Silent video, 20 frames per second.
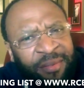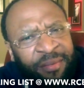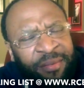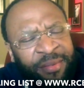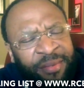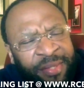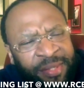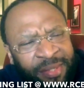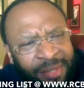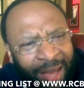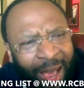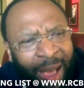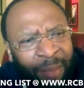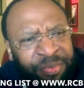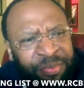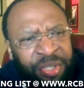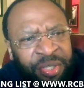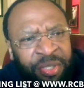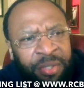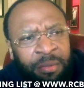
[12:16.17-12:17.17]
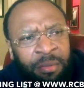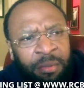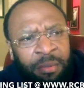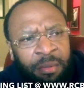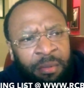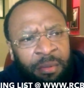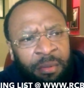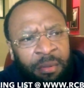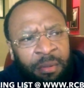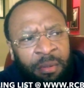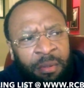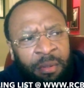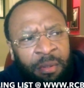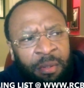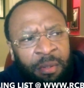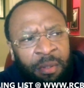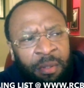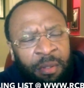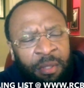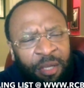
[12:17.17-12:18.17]
stopped you.
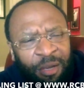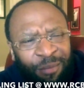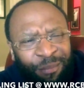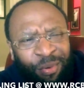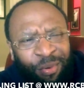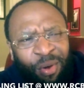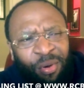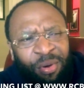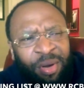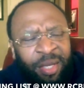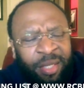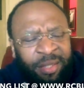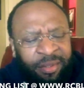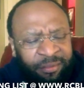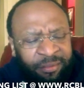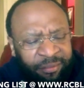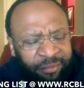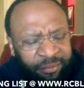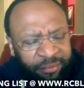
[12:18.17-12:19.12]
You're broken.